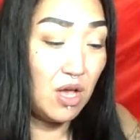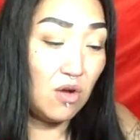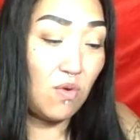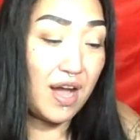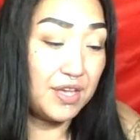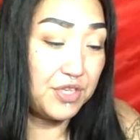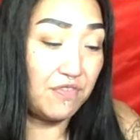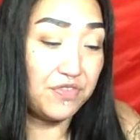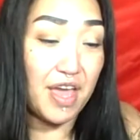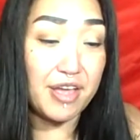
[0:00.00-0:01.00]
Why is
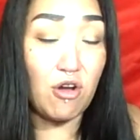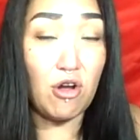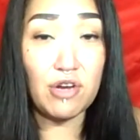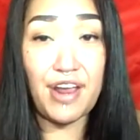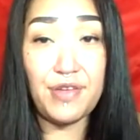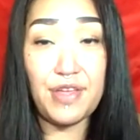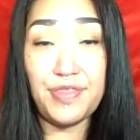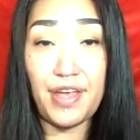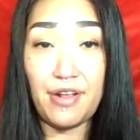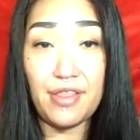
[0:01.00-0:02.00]
everything going great in
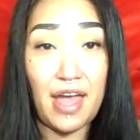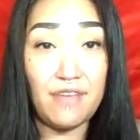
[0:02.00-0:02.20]
their life?